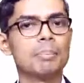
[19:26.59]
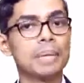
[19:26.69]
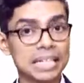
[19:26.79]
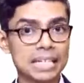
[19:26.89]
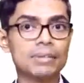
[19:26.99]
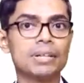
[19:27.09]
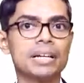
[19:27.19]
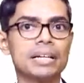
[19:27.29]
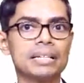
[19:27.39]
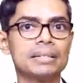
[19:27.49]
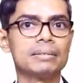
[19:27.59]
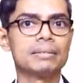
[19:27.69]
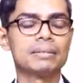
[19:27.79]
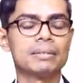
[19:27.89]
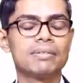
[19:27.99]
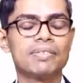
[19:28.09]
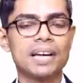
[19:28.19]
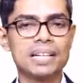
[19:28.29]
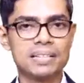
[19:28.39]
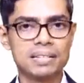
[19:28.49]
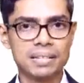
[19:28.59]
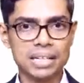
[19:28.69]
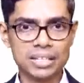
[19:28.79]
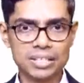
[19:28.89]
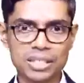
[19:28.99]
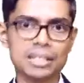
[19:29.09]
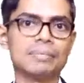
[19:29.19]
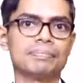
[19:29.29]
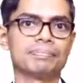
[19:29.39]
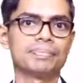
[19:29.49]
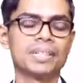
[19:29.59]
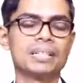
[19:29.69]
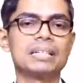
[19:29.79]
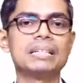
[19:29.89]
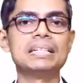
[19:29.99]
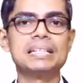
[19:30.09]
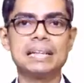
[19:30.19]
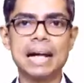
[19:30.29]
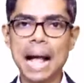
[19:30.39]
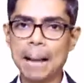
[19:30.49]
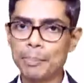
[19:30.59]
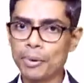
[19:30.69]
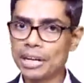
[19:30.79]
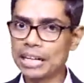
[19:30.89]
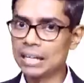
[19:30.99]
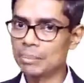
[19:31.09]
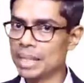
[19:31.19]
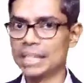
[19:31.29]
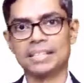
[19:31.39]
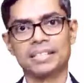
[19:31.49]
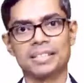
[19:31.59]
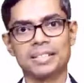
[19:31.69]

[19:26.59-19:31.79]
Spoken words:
particularly frustration, disappointment.